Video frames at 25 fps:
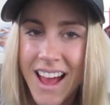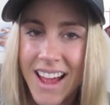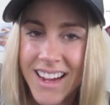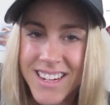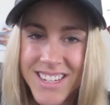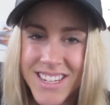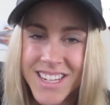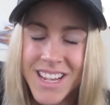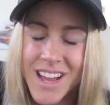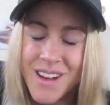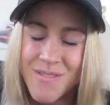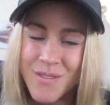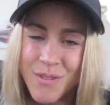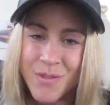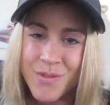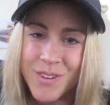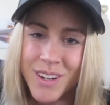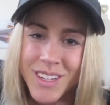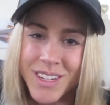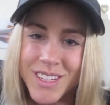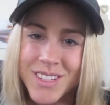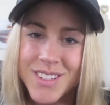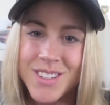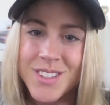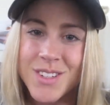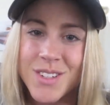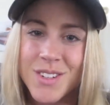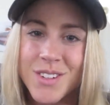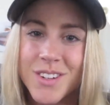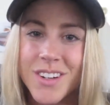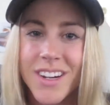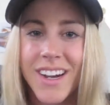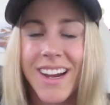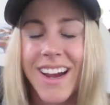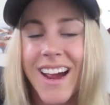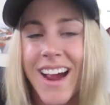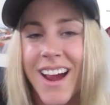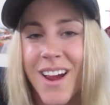I actually have a funny
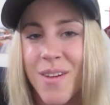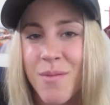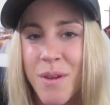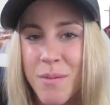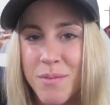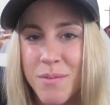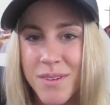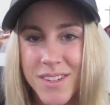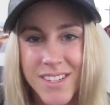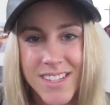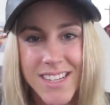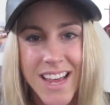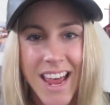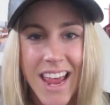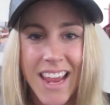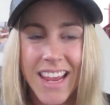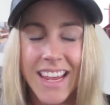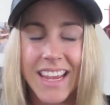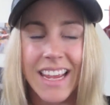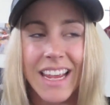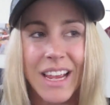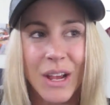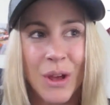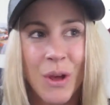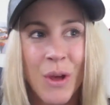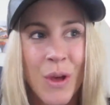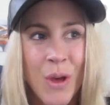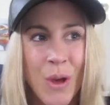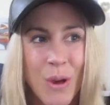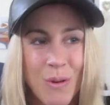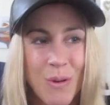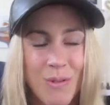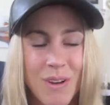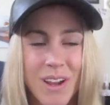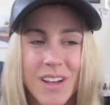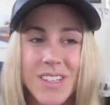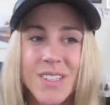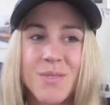story. I remember saying
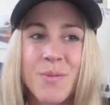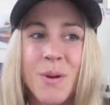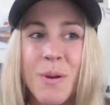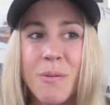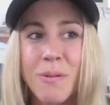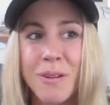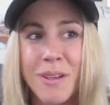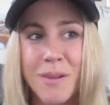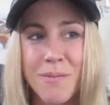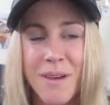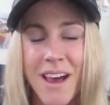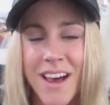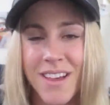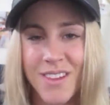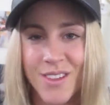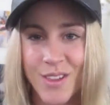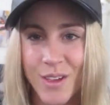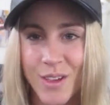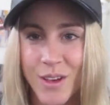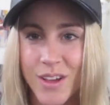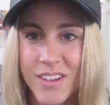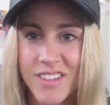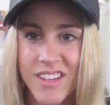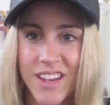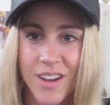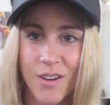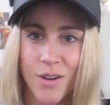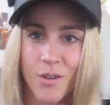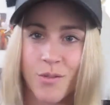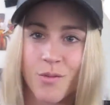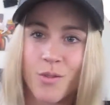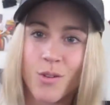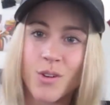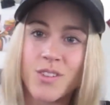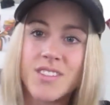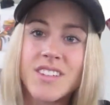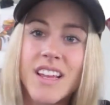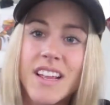when I was probably about 13 or
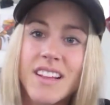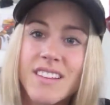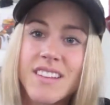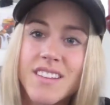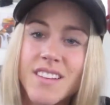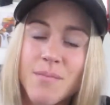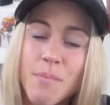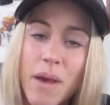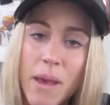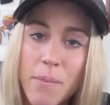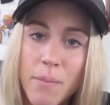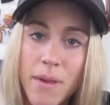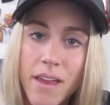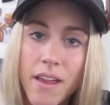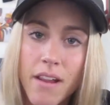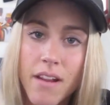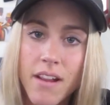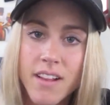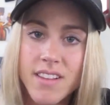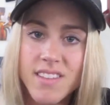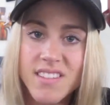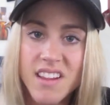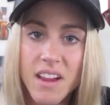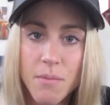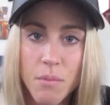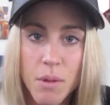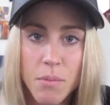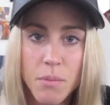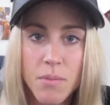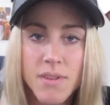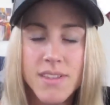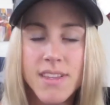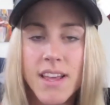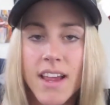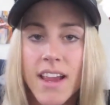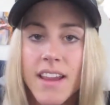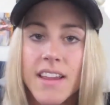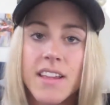14 to my parents, I remember
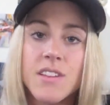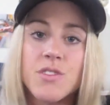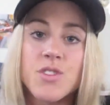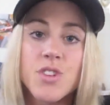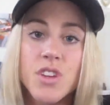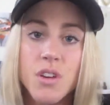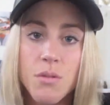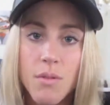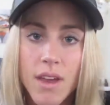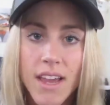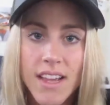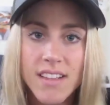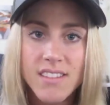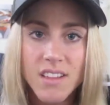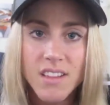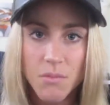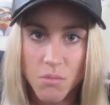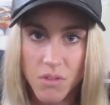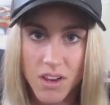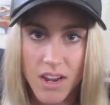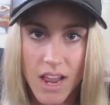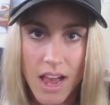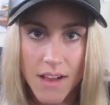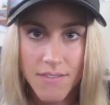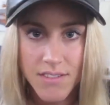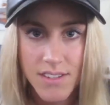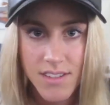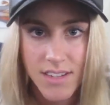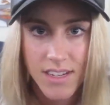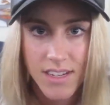saying in 2 weeks I'm going to have a